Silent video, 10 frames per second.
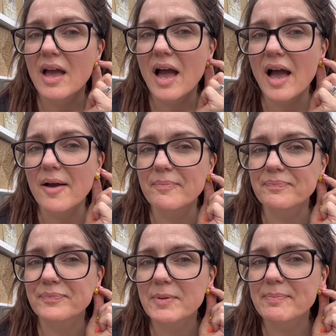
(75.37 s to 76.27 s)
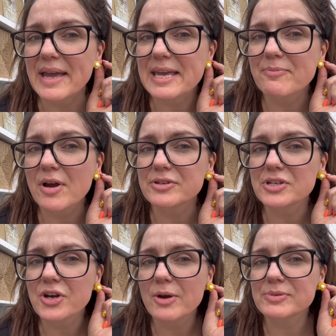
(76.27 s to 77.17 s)
um, making
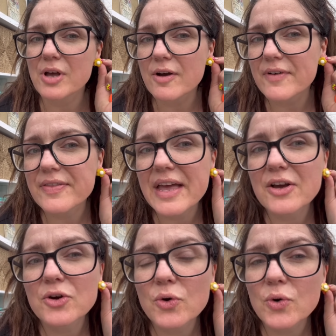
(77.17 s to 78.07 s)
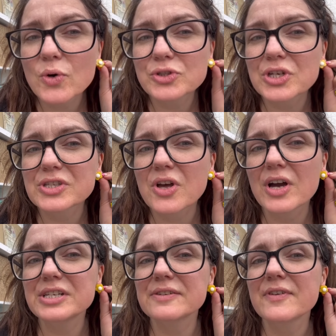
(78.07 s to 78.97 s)
prototypes of, and they're gorgeous
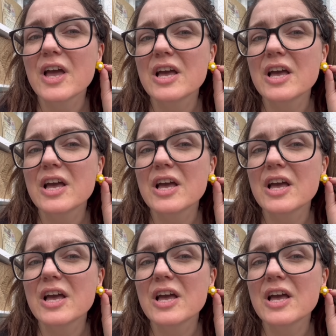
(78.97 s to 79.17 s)
kind of